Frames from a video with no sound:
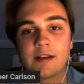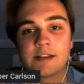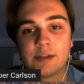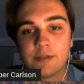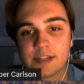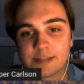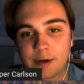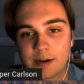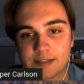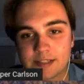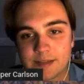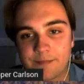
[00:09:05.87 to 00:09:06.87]
To the
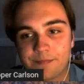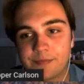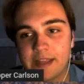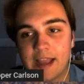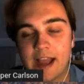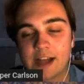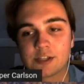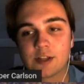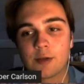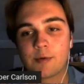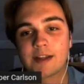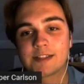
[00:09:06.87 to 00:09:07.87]
Spurs,
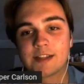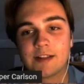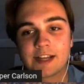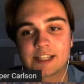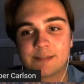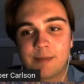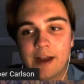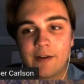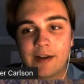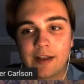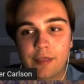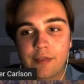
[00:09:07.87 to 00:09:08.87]
D'Angelo Russell,
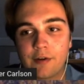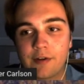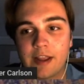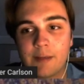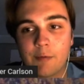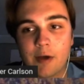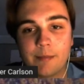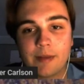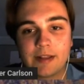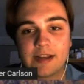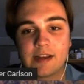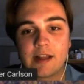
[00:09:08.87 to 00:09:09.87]
expiring $31
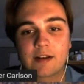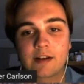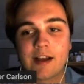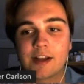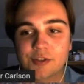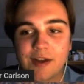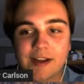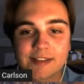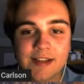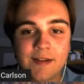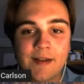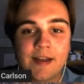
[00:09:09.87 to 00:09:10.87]
million
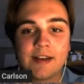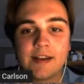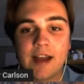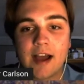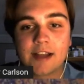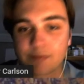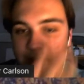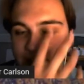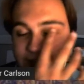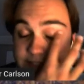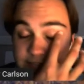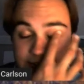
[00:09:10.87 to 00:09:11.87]
contract. Naz
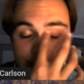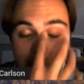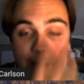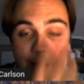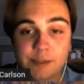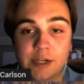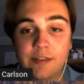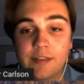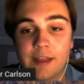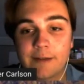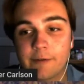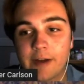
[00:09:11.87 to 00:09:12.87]
Reid, team option,
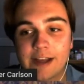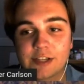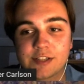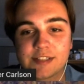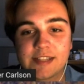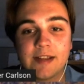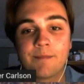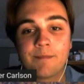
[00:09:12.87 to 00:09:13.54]
then free agency.